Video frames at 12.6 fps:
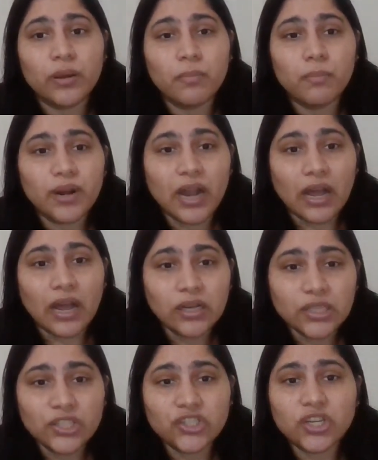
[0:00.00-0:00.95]

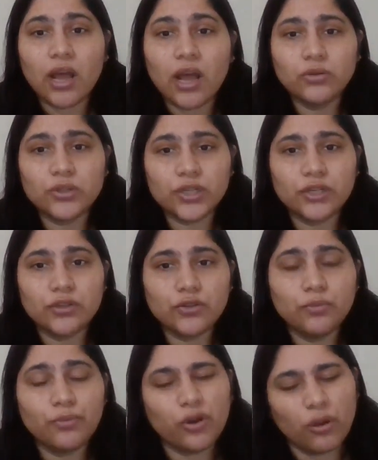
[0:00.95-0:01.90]
branch out
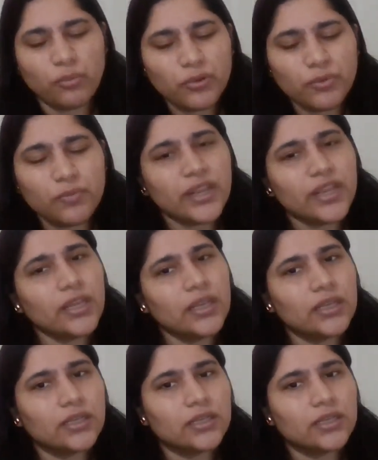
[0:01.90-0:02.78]
into probably